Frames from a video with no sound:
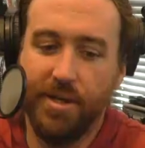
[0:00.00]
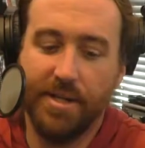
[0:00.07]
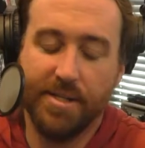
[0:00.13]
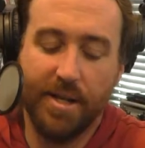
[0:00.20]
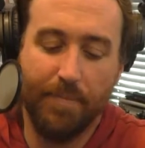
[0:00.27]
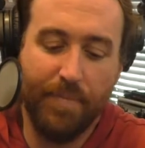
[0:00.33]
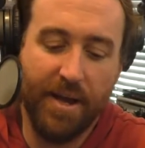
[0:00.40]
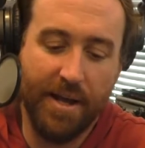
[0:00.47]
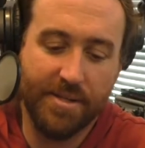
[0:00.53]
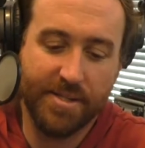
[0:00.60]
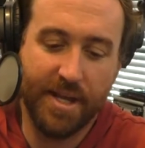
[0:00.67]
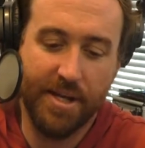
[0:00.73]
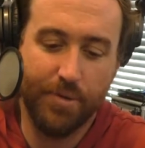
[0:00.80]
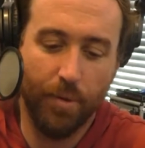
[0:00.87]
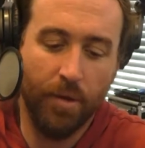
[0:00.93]
got a packed
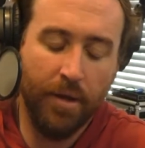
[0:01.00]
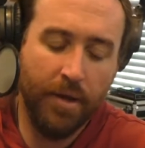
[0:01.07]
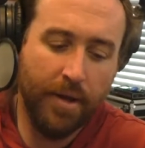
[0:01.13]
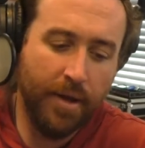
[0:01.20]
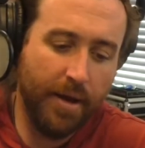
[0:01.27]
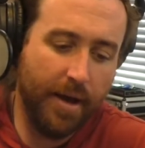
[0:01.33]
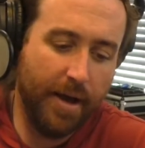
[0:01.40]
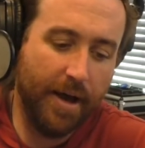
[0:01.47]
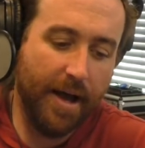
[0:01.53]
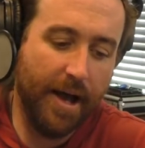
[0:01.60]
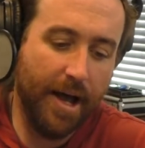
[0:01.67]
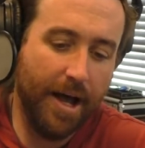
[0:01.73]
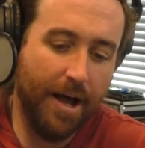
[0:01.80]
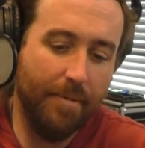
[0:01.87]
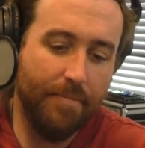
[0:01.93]
schedule. Very um,
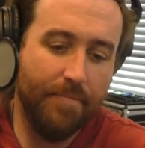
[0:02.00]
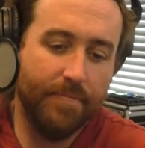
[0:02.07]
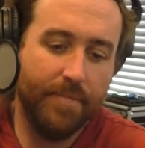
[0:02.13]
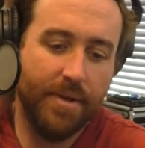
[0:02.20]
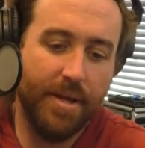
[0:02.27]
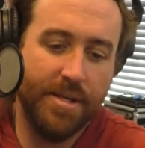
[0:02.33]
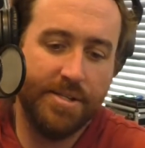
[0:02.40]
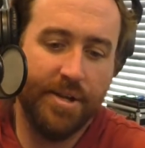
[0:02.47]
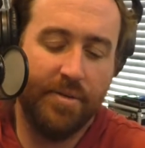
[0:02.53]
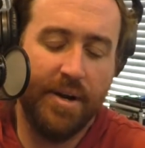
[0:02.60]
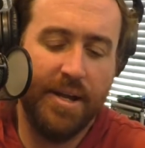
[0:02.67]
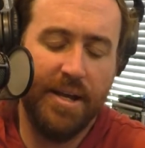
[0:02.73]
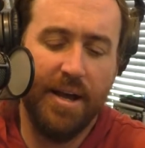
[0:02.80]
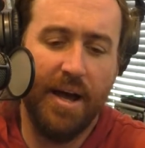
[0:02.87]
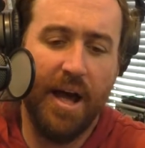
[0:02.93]
packed schedule. Is there
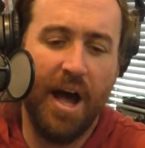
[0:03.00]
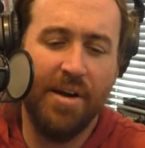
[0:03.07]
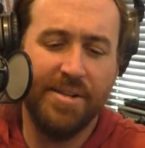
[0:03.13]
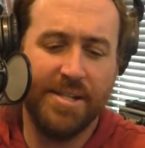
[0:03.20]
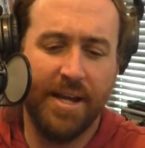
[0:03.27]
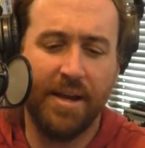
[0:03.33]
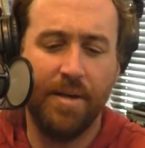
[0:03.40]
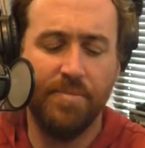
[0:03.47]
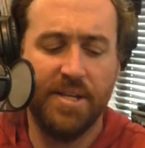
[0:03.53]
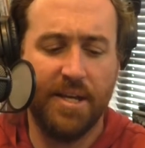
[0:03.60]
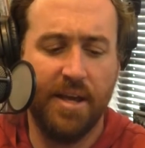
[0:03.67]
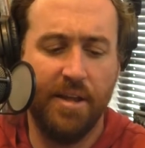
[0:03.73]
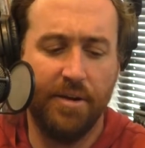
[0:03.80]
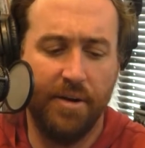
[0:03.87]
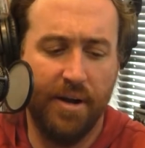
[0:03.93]
any uh, how does that come
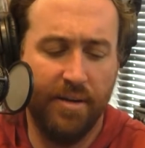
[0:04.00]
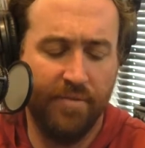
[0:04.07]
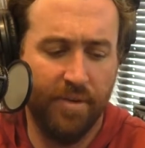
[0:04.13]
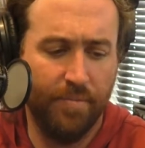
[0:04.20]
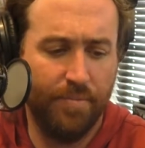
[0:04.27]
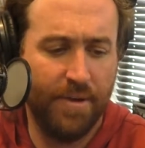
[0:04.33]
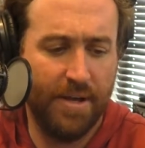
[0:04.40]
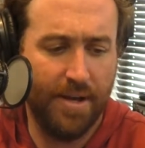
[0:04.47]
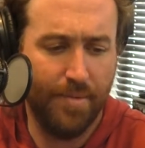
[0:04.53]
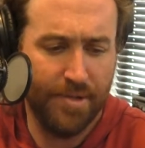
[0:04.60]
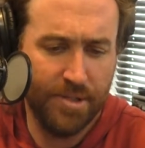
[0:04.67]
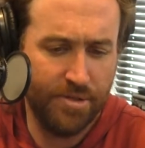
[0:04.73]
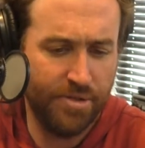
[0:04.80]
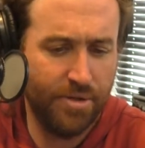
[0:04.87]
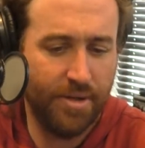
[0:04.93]
together out of a pandemic?
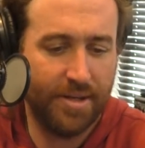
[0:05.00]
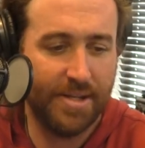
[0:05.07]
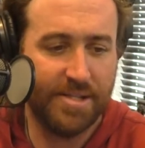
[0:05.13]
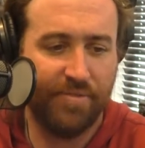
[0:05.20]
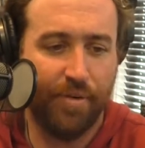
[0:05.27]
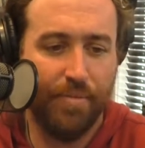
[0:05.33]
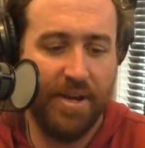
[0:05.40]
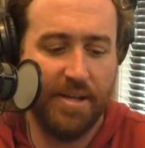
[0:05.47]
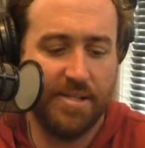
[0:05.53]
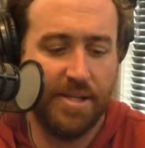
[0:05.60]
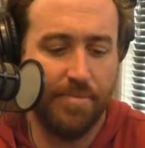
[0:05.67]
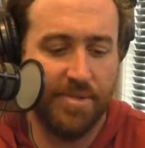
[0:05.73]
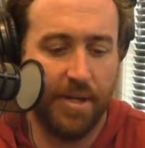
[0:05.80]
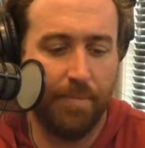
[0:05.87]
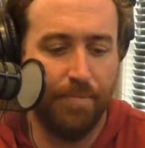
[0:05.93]
Do you do, because for me it
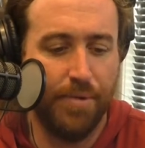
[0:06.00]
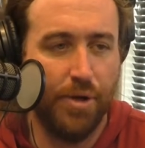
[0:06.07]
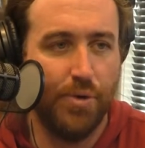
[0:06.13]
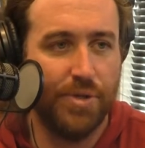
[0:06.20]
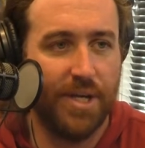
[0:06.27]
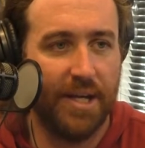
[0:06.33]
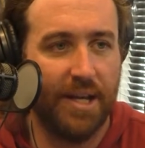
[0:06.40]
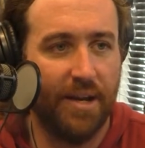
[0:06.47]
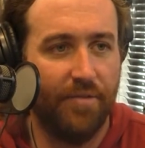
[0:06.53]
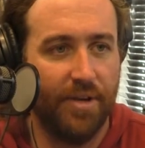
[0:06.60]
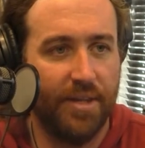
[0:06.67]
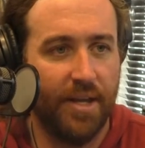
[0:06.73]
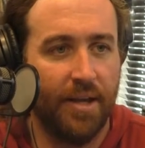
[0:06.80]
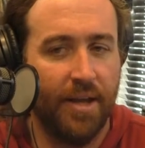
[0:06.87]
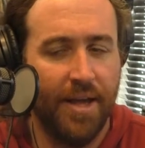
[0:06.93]
seems like music and
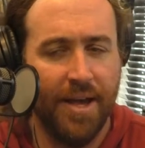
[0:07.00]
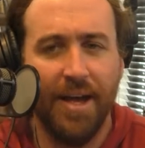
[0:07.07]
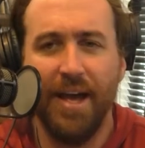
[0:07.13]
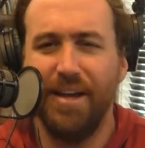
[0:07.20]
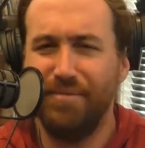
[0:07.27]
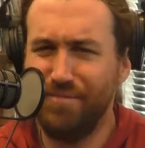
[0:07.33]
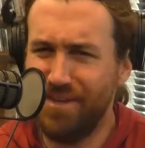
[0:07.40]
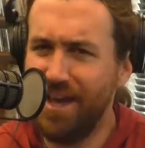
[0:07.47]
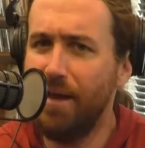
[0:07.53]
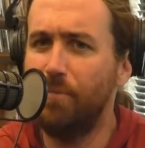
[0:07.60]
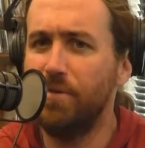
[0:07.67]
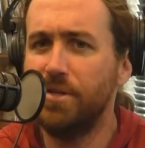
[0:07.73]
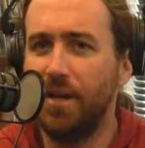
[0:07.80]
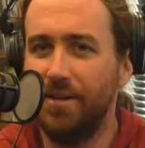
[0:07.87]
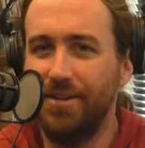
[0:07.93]
everything, again,
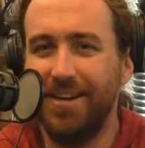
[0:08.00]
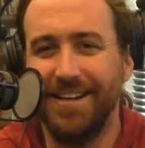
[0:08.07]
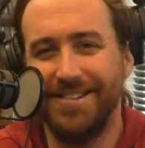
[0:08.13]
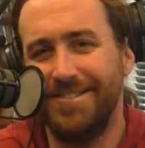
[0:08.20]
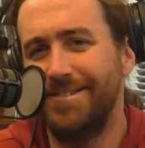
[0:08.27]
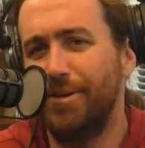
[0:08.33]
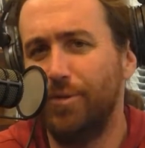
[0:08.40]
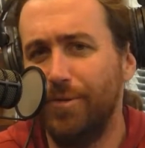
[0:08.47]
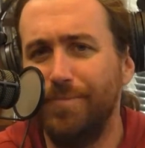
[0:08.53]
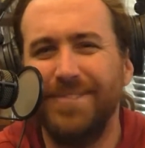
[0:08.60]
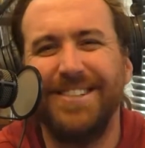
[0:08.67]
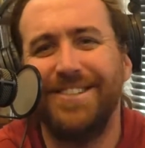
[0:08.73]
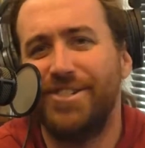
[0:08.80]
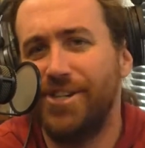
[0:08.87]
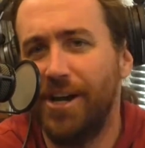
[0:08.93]
we're talking, you guys know him,
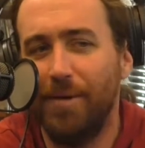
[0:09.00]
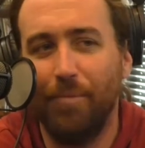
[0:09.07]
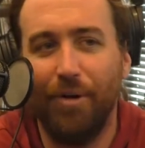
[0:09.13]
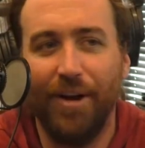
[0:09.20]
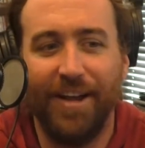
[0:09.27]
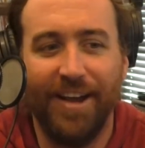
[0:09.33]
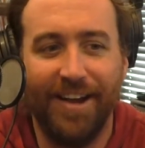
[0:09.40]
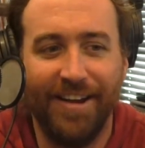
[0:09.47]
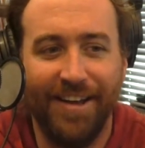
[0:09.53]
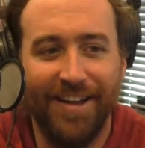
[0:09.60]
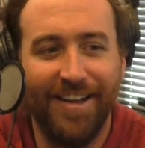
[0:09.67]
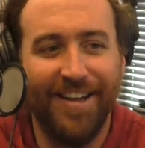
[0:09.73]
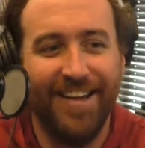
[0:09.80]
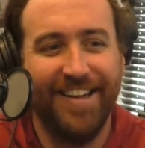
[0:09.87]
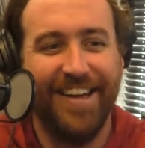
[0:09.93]
but it's John Moynihan,
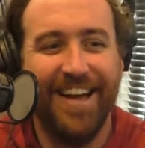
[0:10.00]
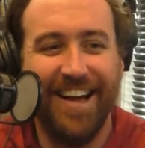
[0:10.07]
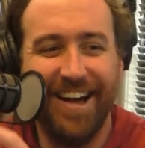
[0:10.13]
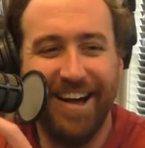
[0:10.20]
uh,